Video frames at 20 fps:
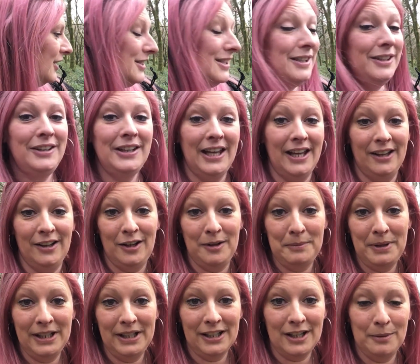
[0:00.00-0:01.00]
So yeah, I
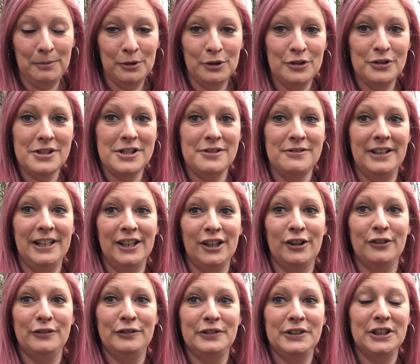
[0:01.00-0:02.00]
might come across as really
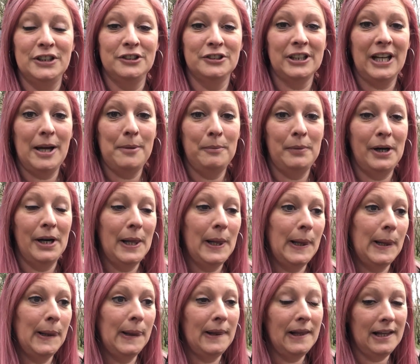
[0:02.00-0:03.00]
confident on camera,
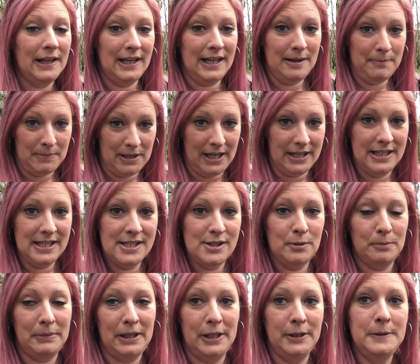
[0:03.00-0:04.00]
and I am like this
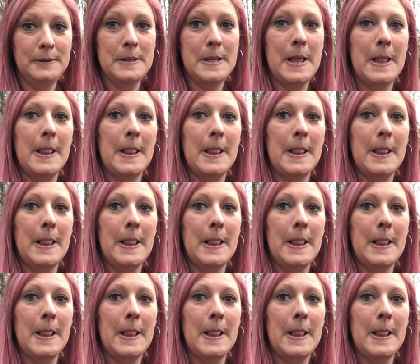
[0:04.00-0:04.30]
on my own.